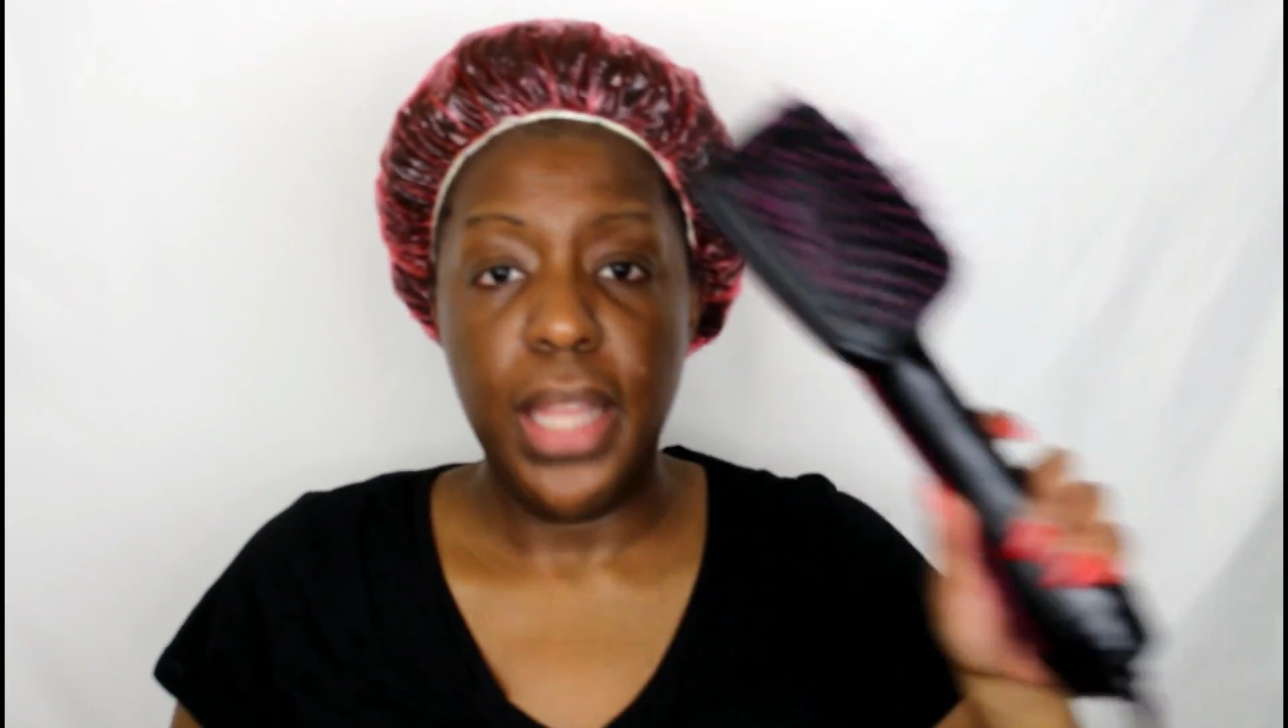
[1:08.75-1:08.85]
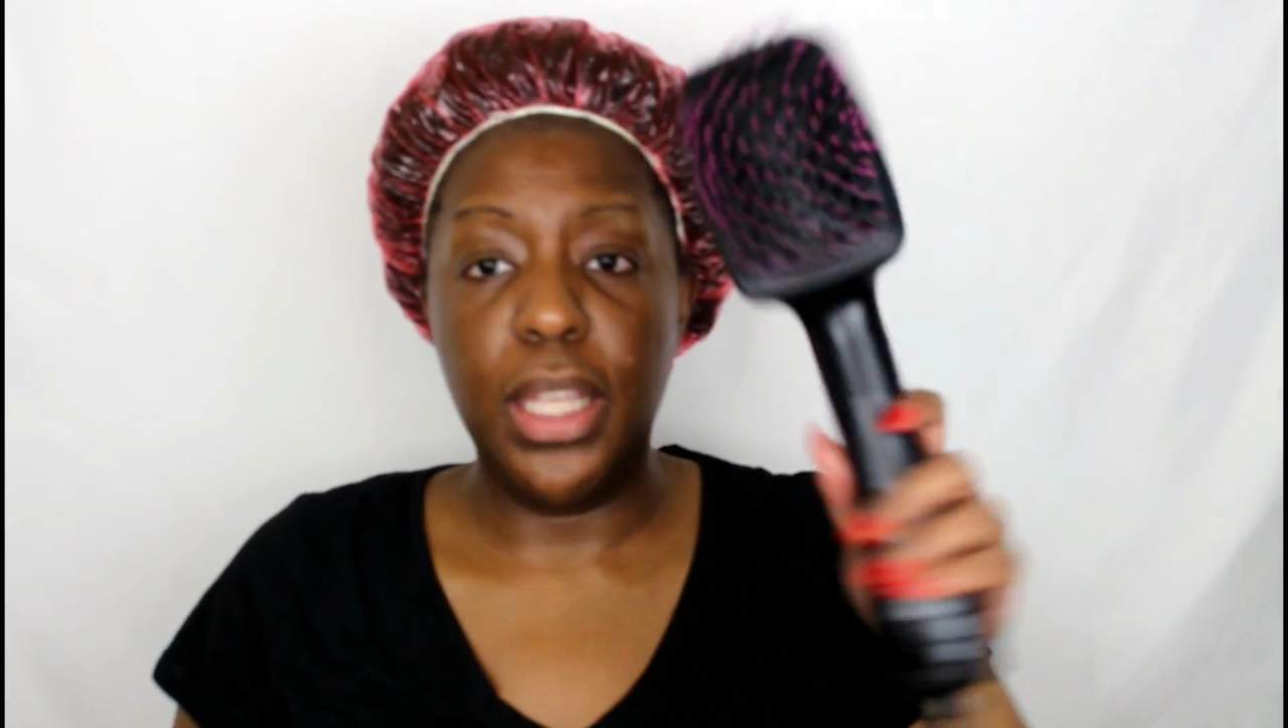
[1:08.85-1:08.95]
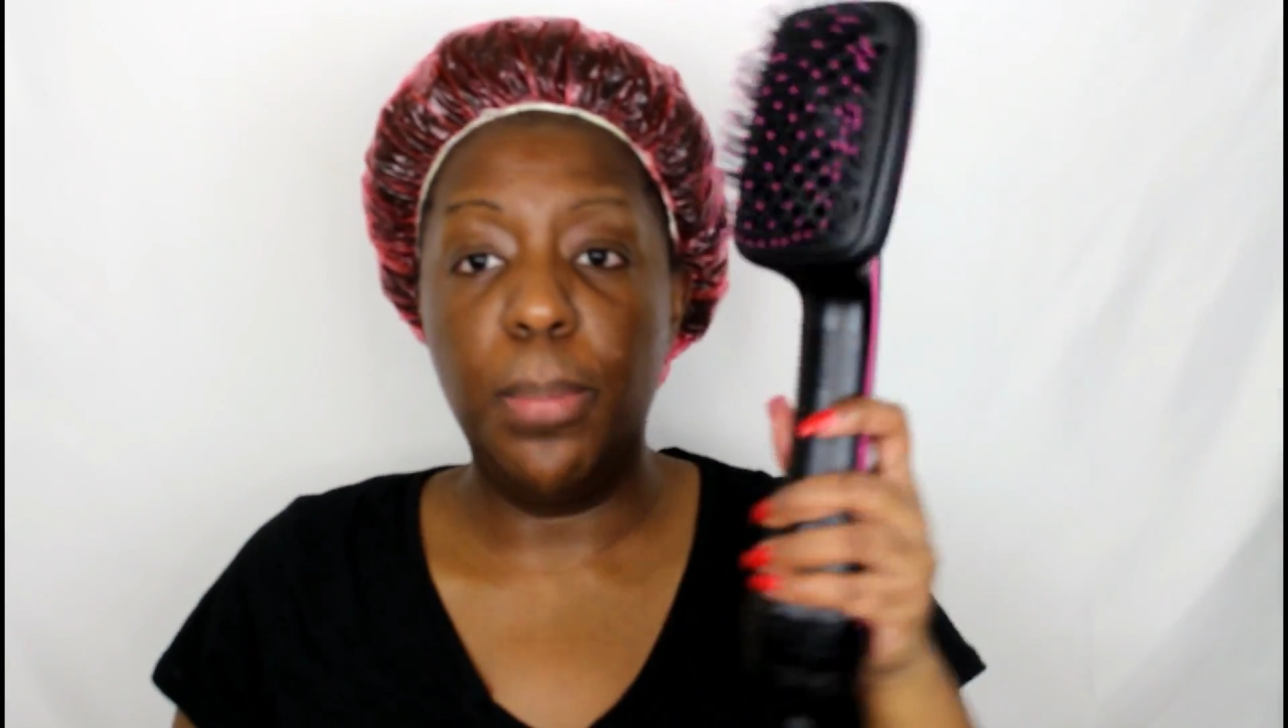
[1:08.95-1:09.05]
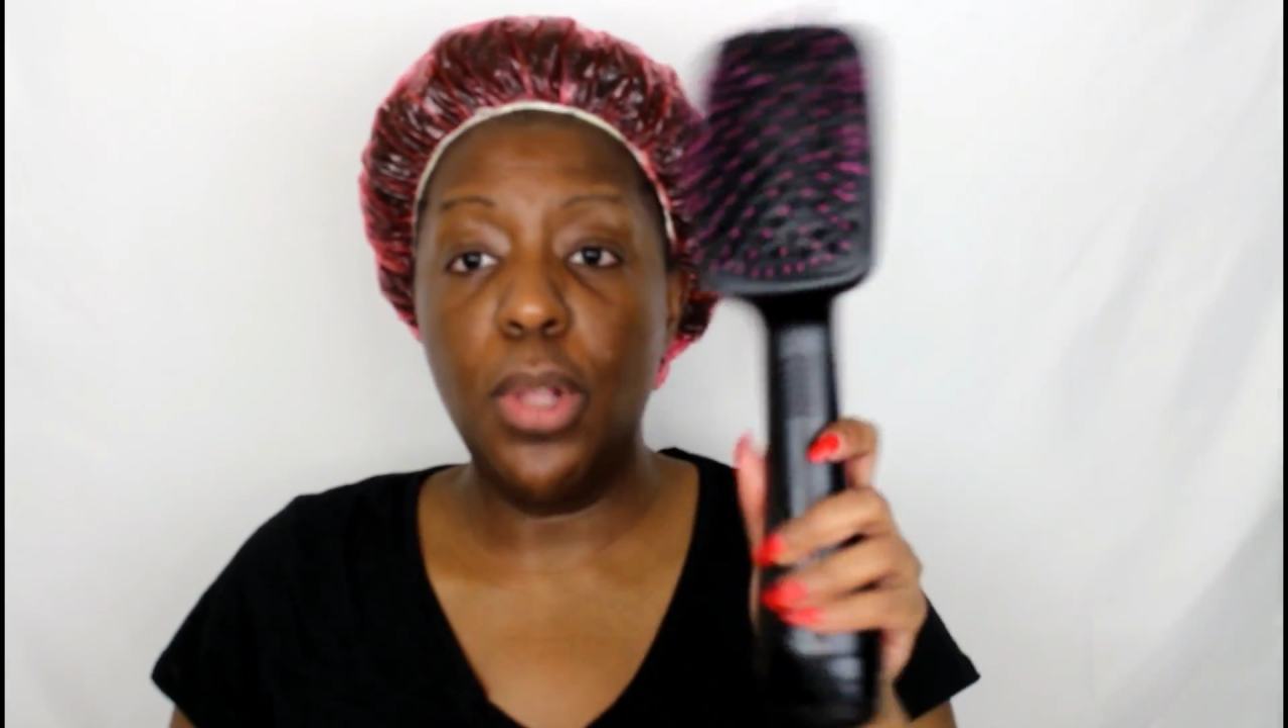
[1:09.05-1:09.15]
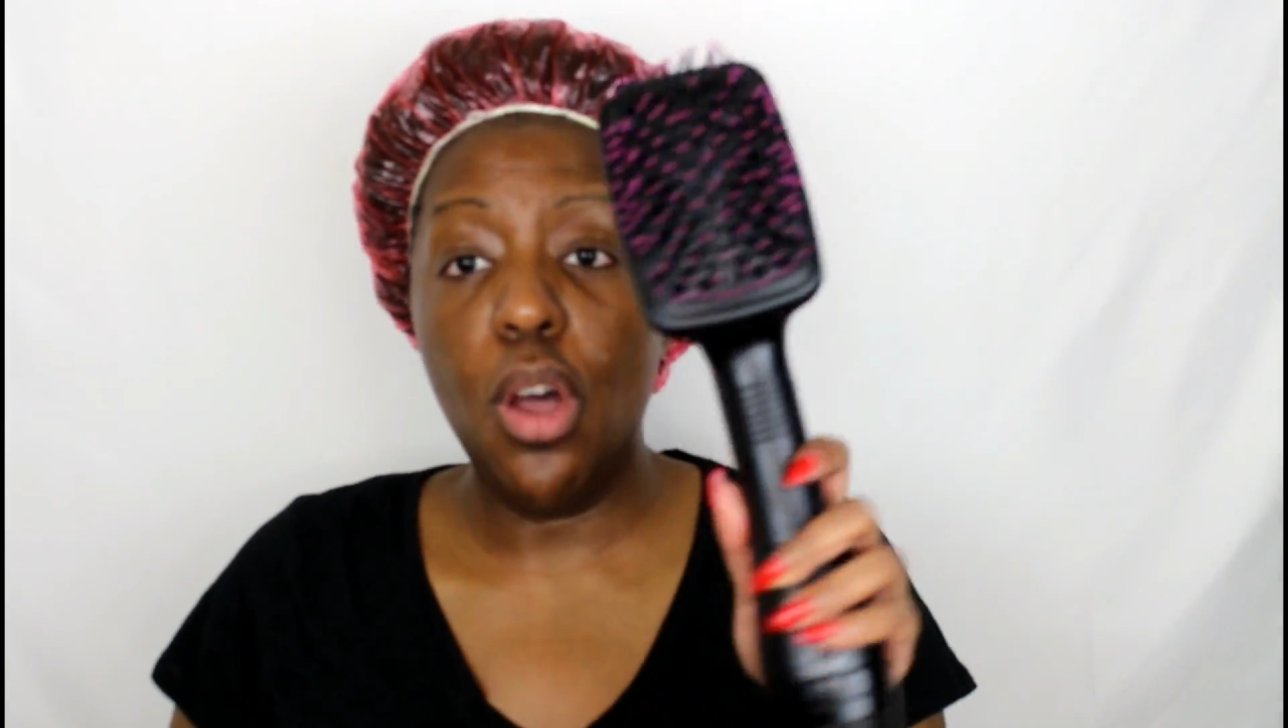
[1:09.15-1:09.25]

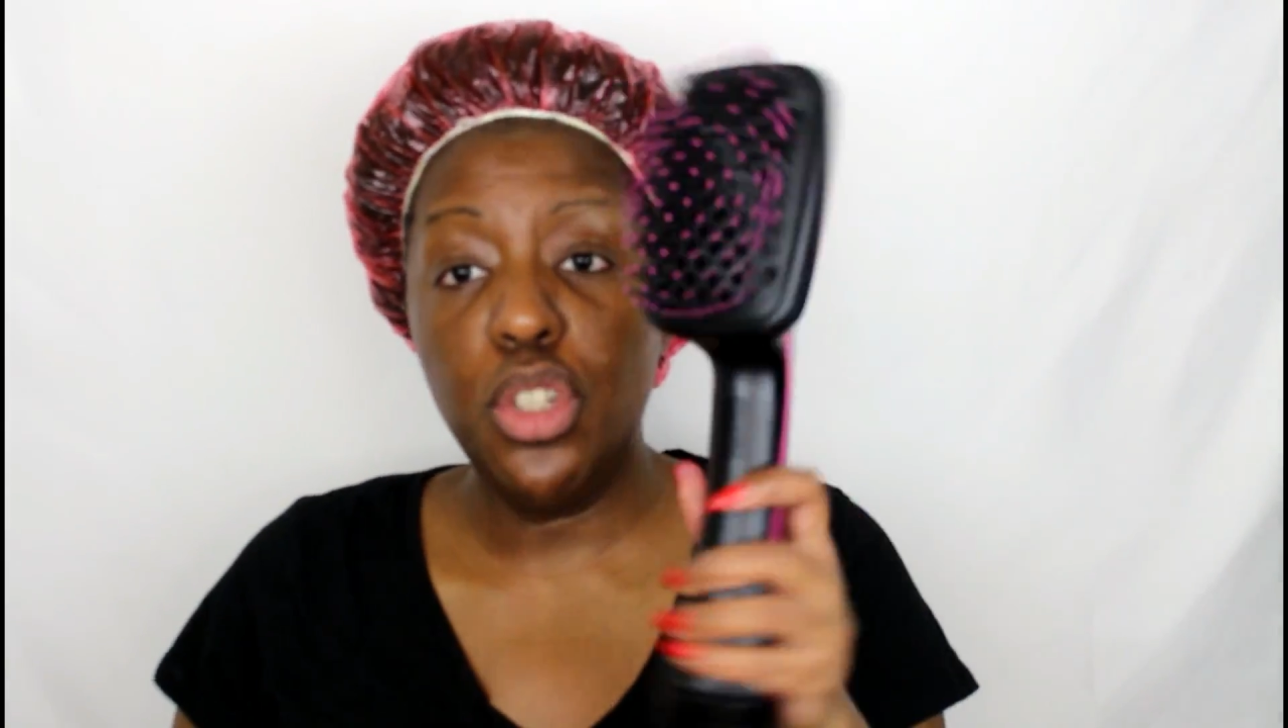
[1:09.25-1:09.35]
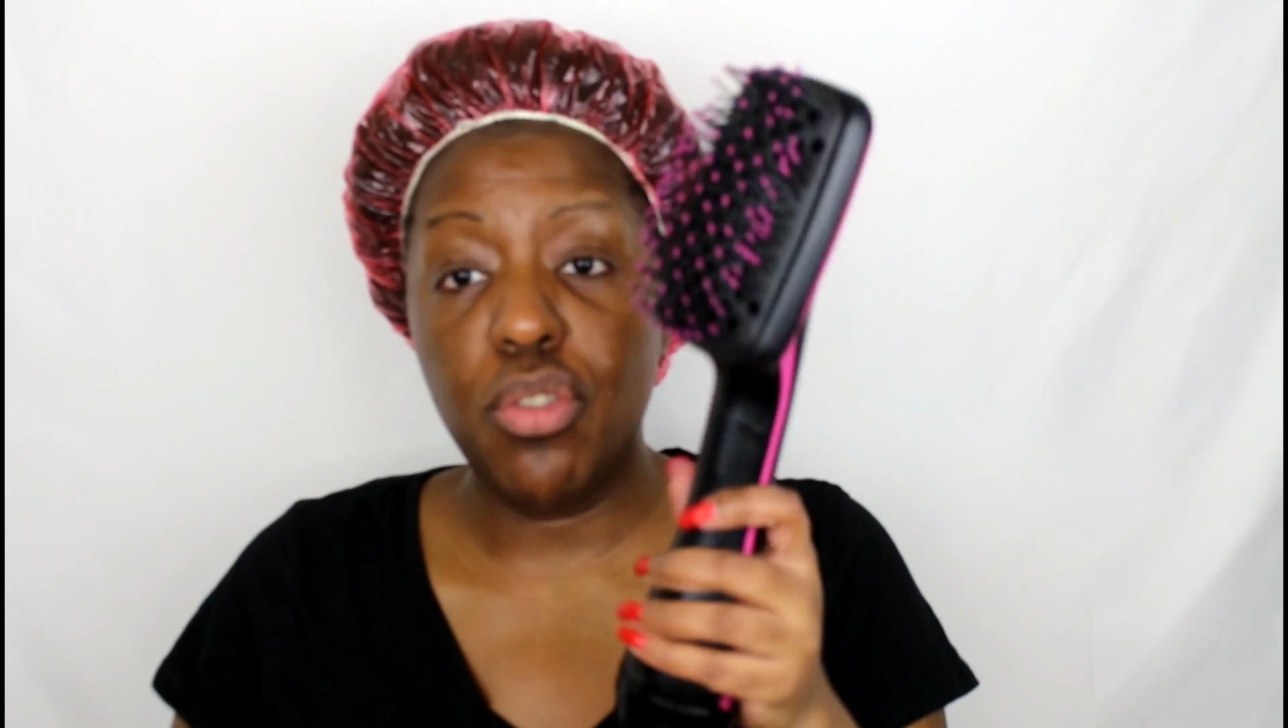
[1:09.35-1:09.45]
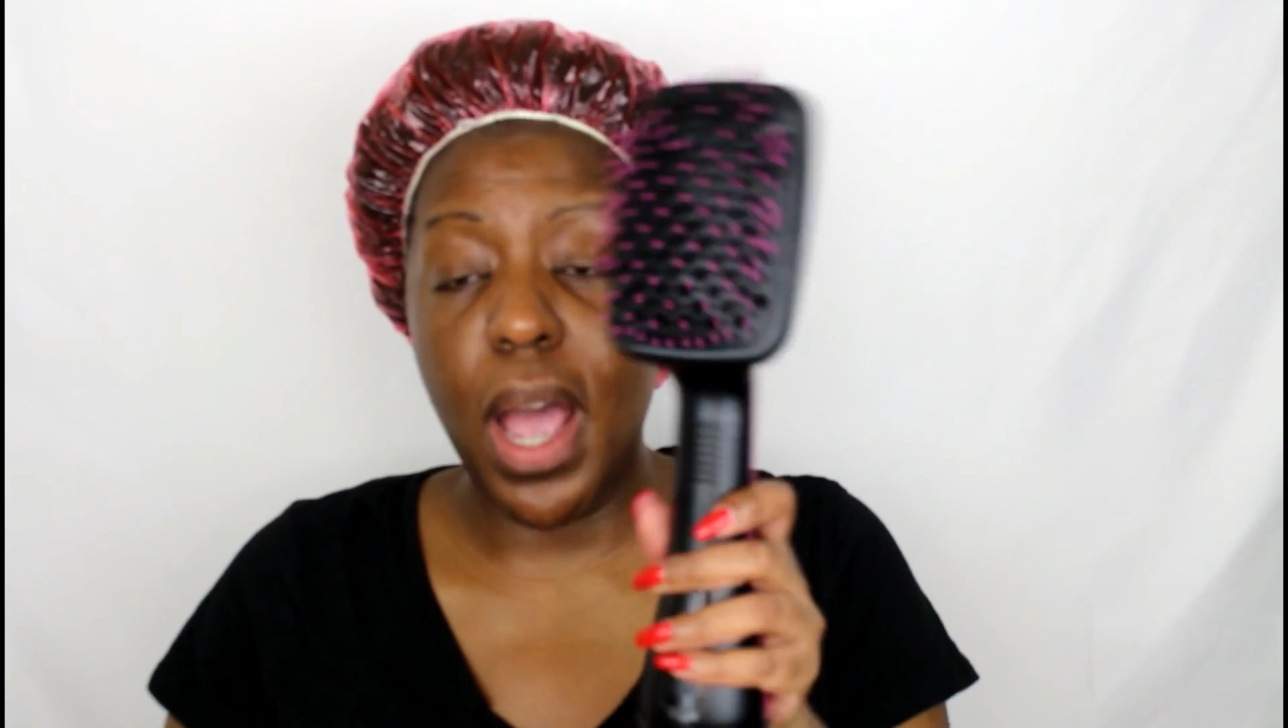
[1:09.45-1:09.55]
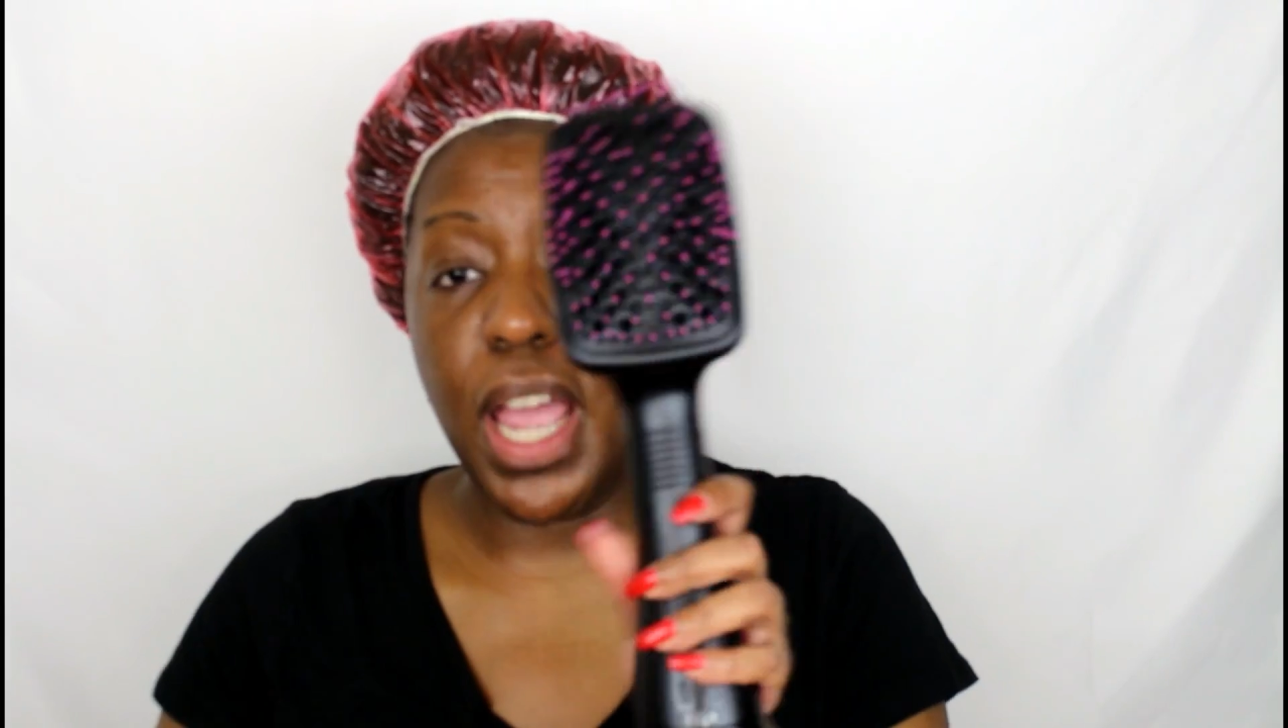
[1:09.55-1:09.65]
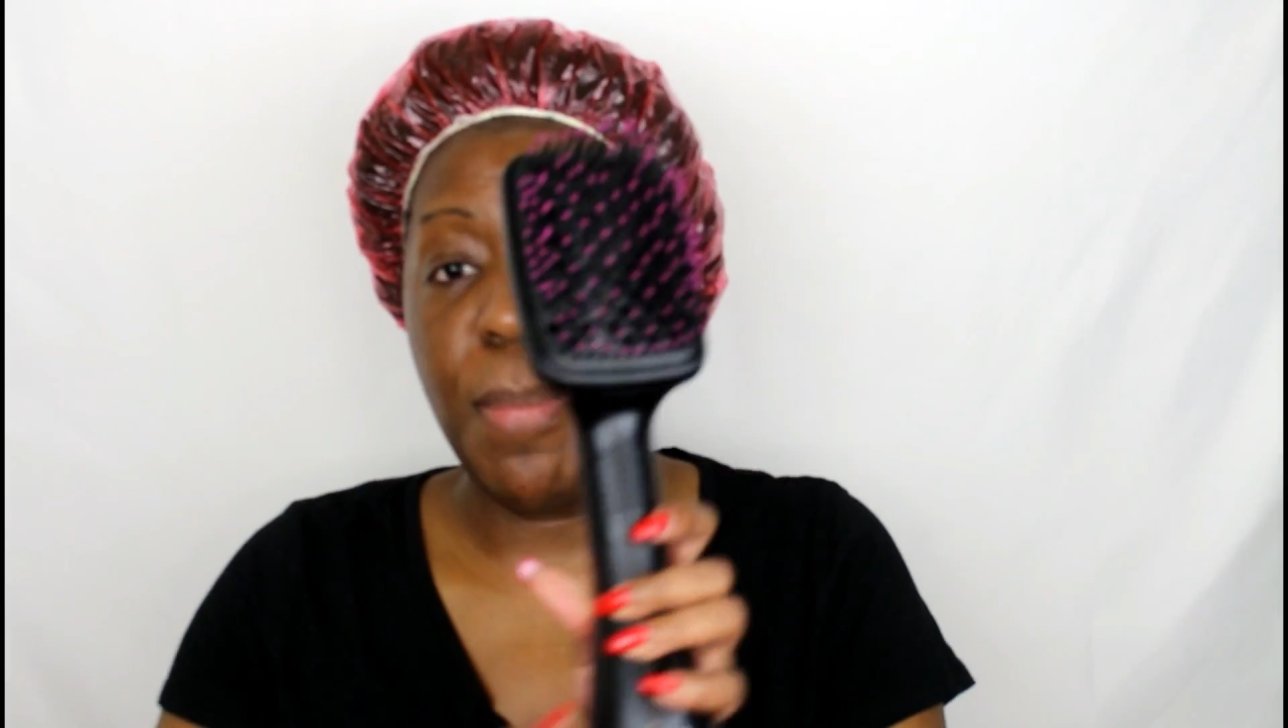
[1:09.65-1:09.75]
the blow
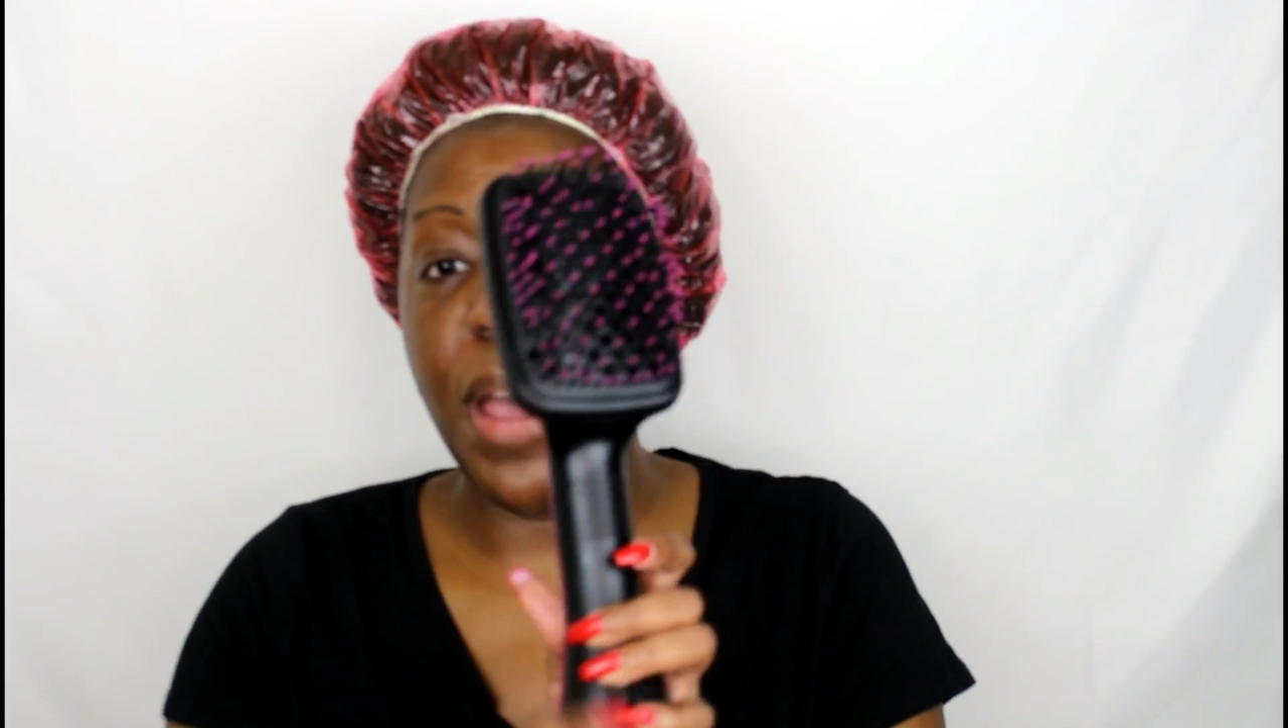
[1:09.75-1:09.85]
dryer.